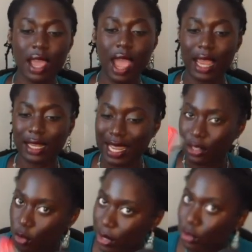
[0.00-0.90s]
I
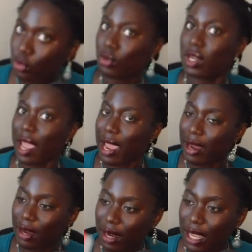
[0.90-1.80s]
liked going through the hair